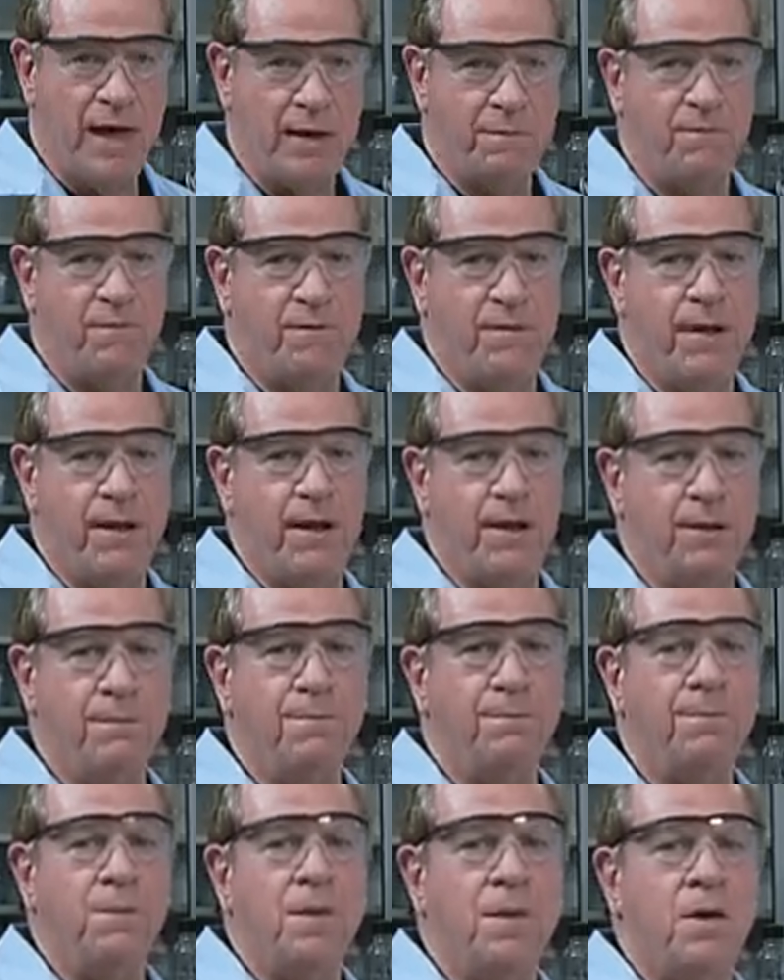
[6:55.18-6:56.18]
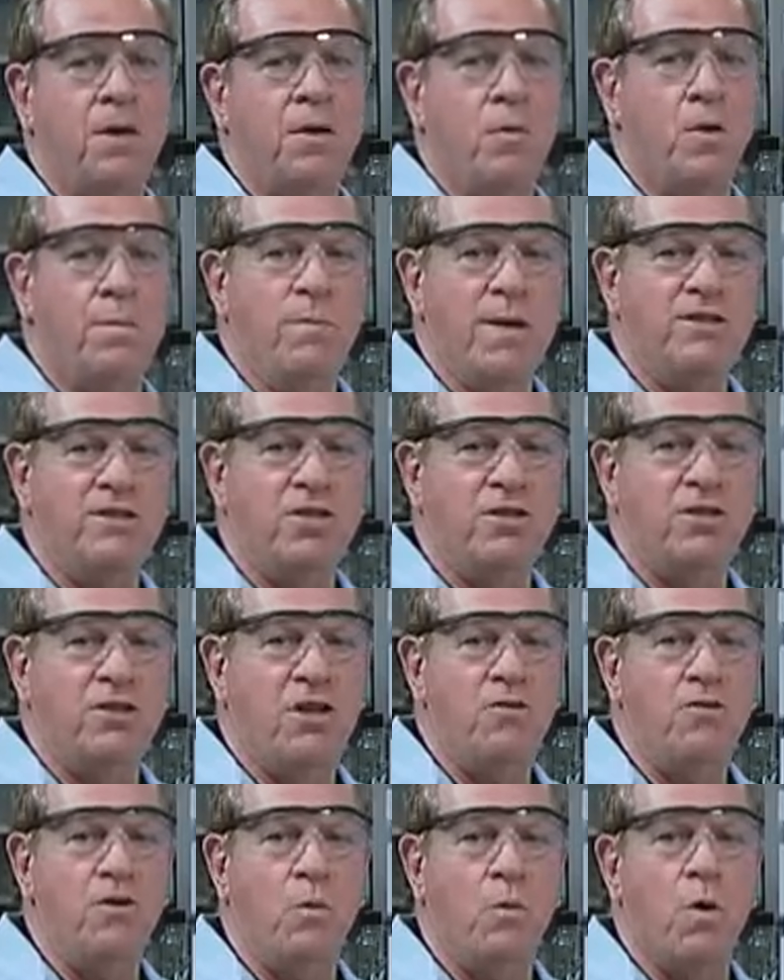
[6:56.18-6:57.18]
that fitting, we must
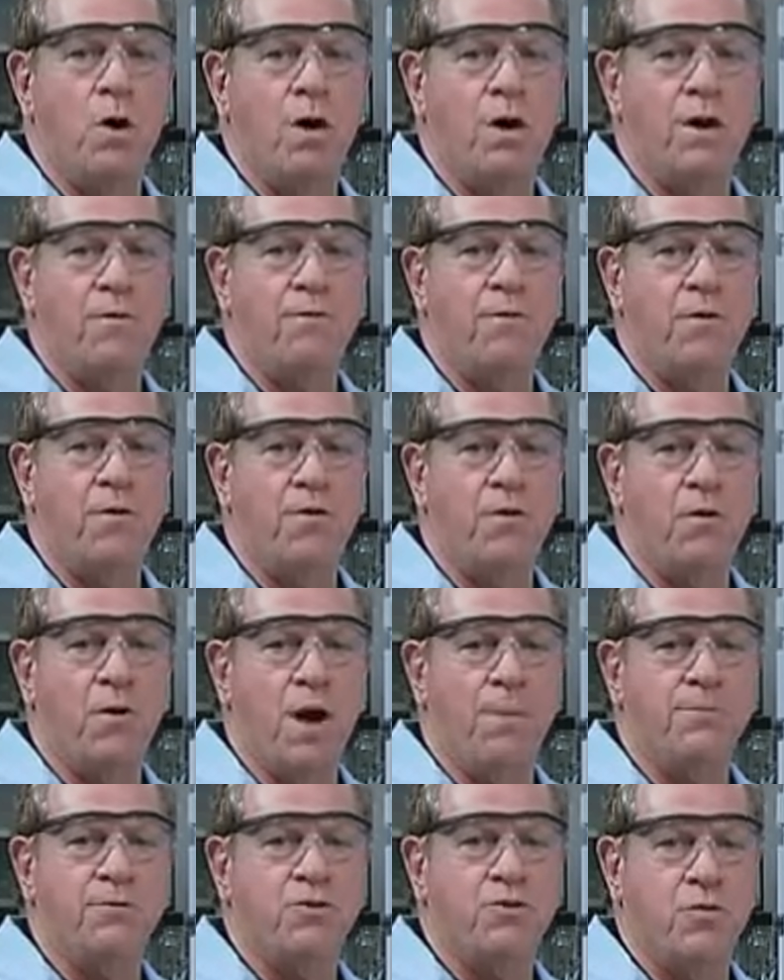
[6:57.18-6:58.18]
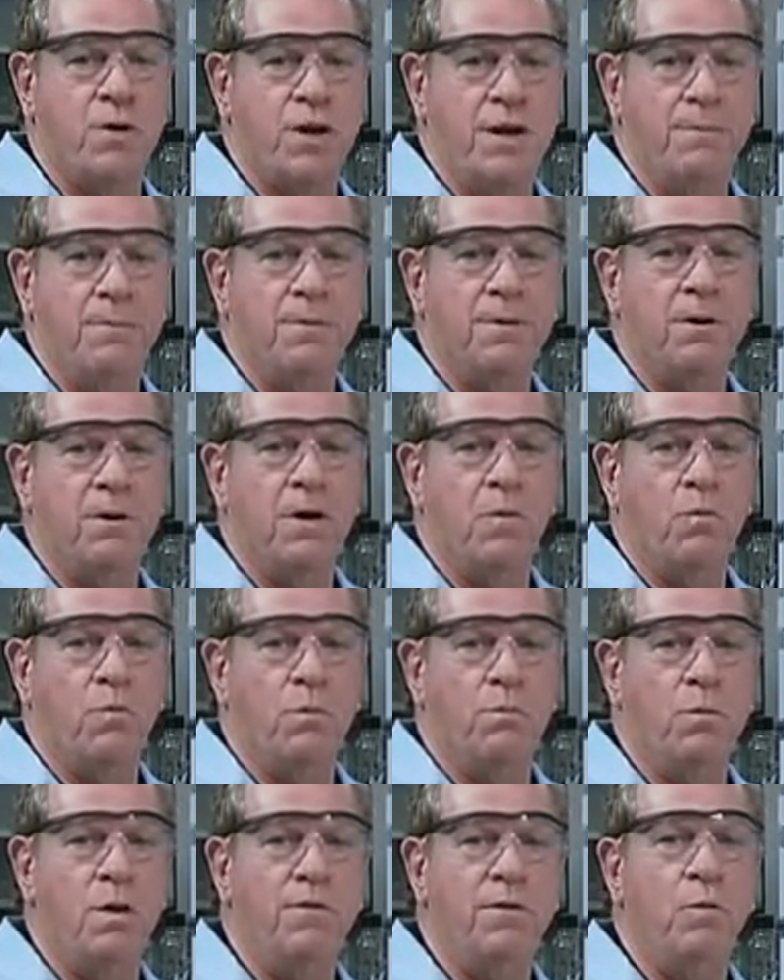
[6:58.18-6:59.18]
continue to work further upstream,
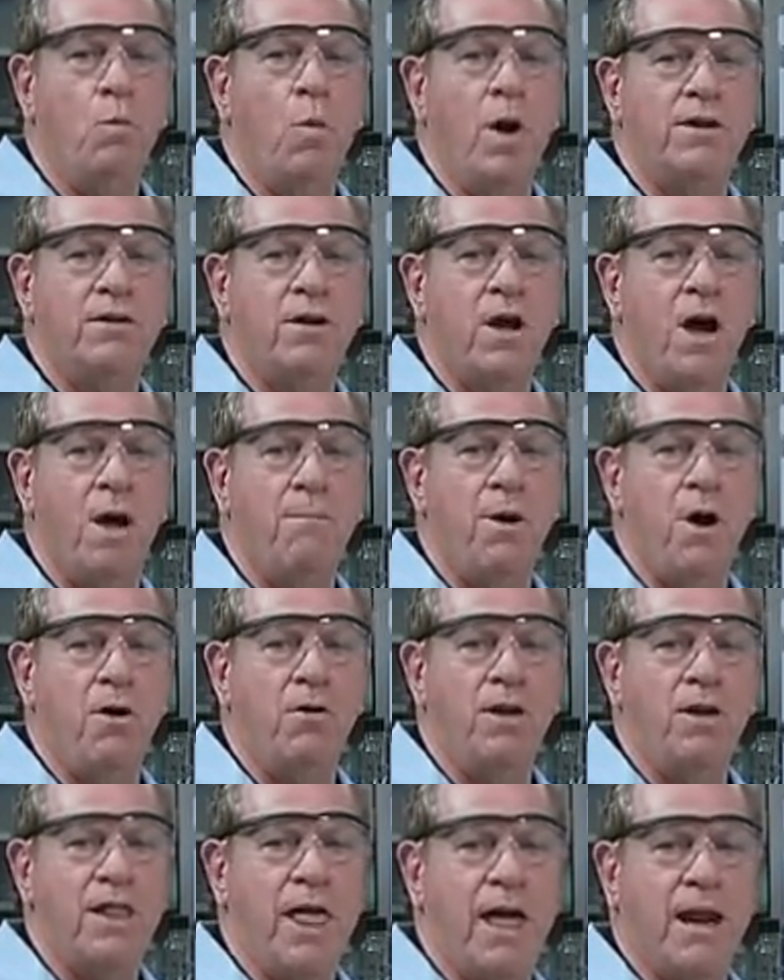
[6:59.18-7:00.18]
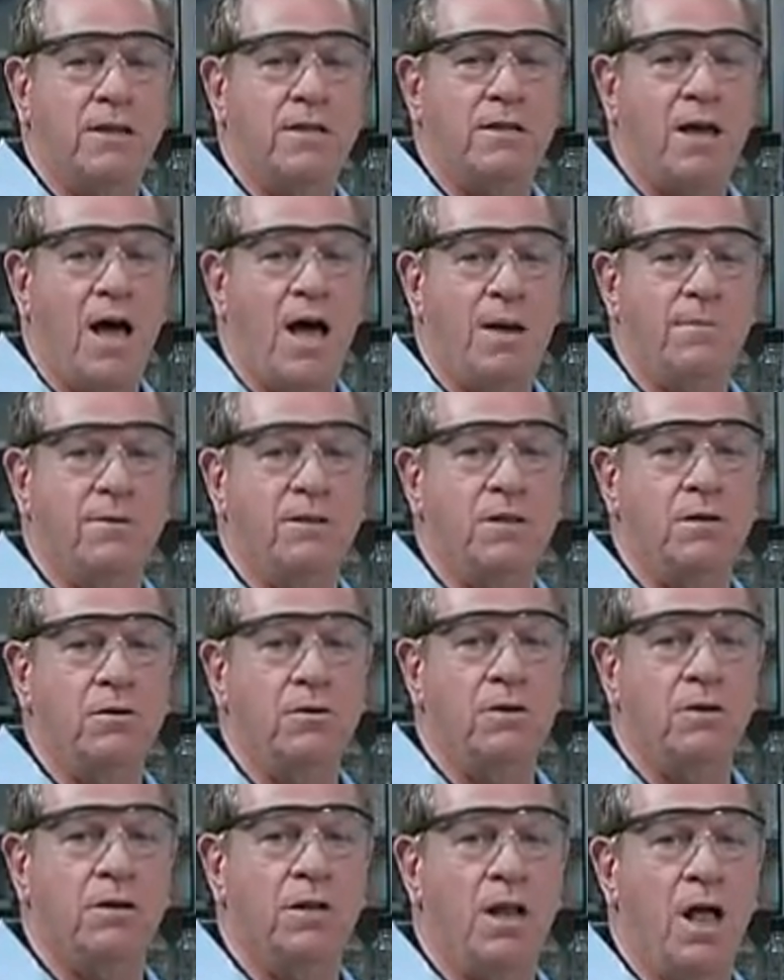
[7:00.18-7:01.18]
removing one component at a time
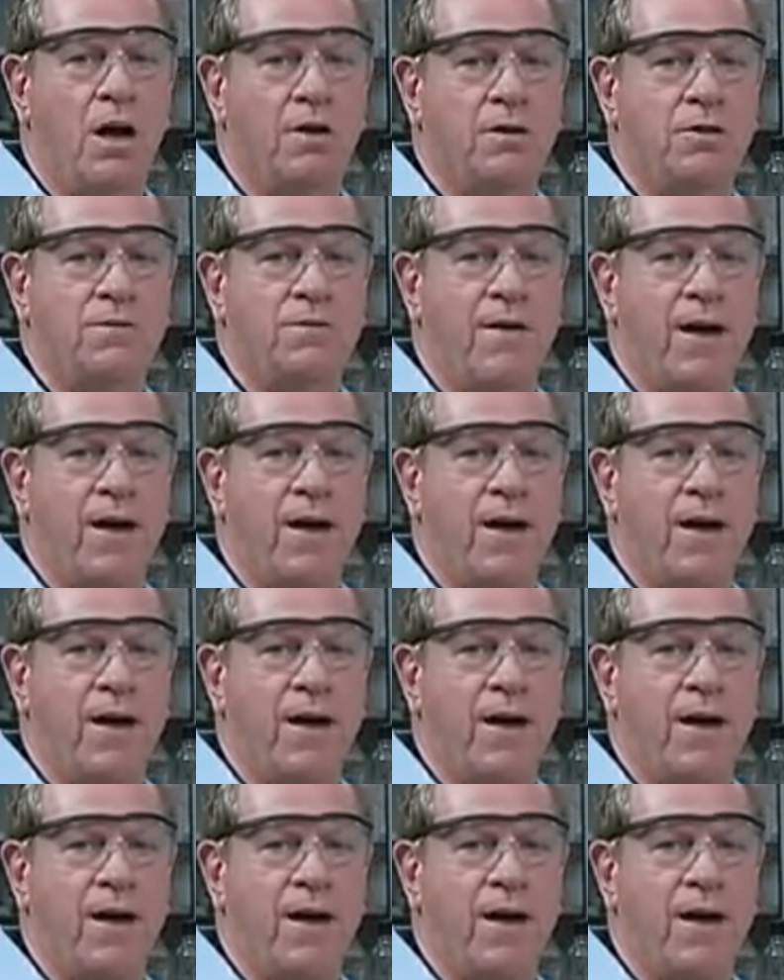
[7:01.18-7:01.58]
until the clog is